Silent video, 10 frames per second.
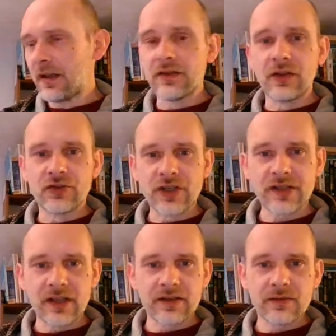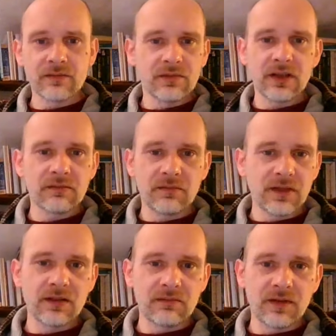the logistics.
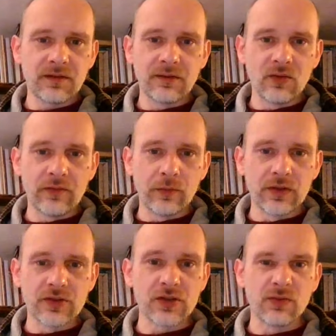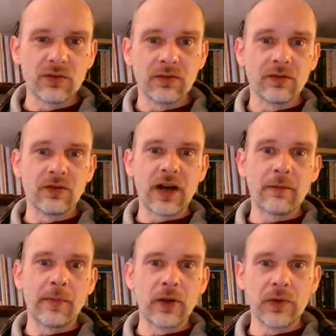Not everyone can just go
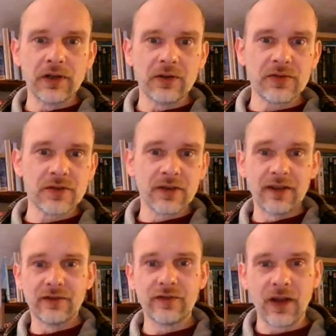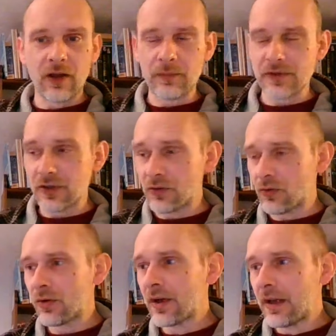grab a big warehouse and fill it up as they
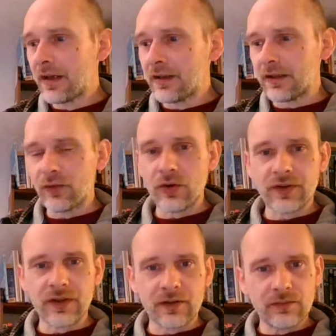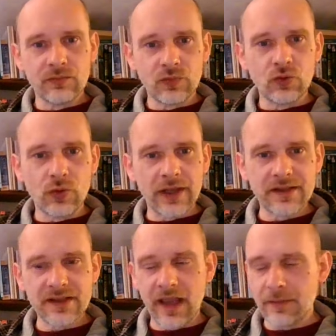go. You've got to do it in
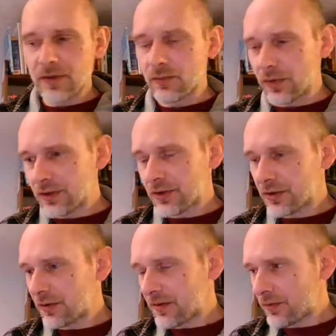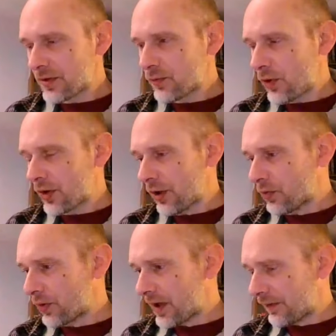steps, which is working out
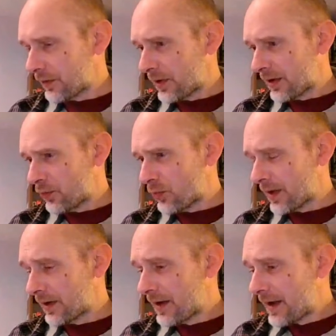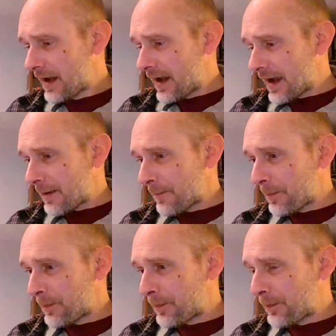okay for me at the moment.
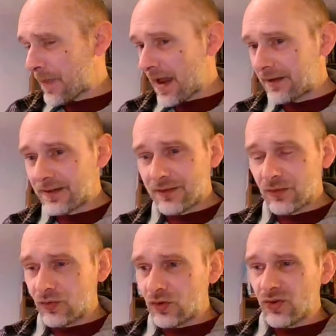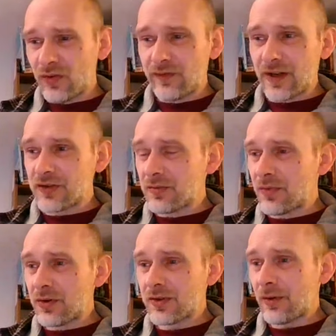And non-fiction
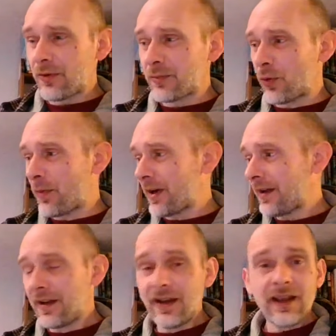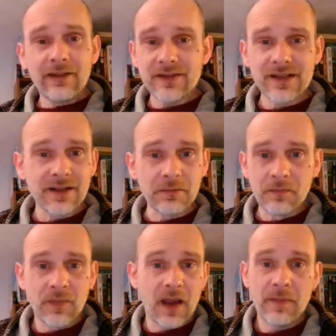books that are worth more money, if I see them,
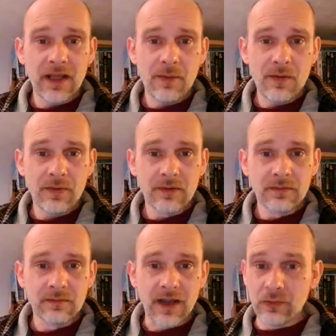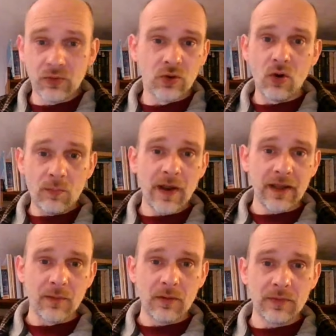I pick them up. I don't not pick
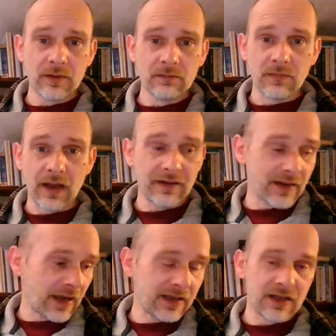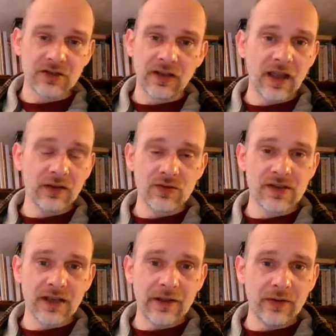them up, and I occasionally get a good
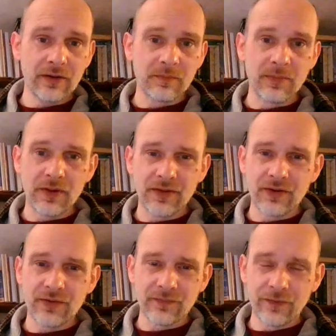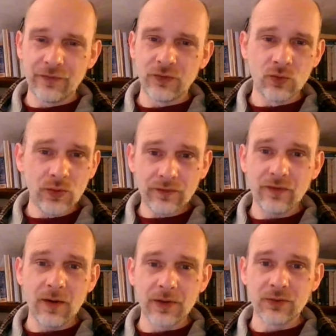sale out of them, but they're few and
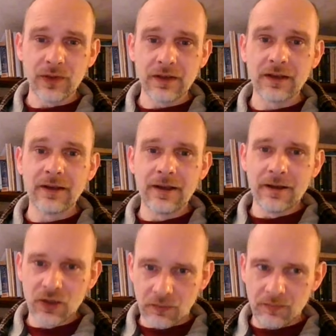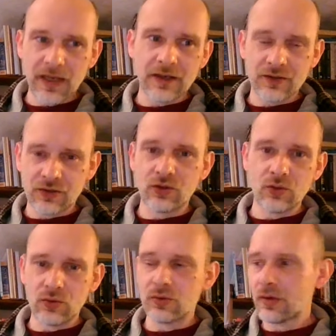far between compared
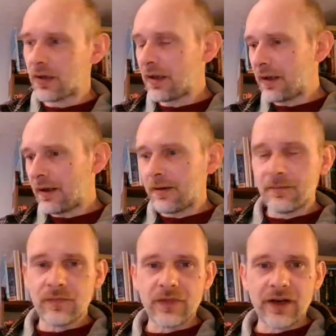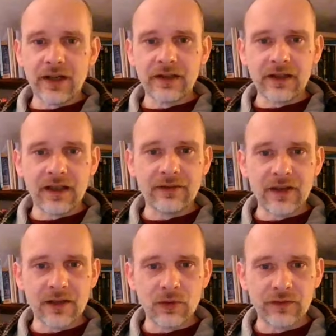to the readily
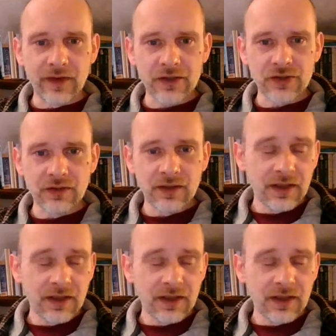available fiction.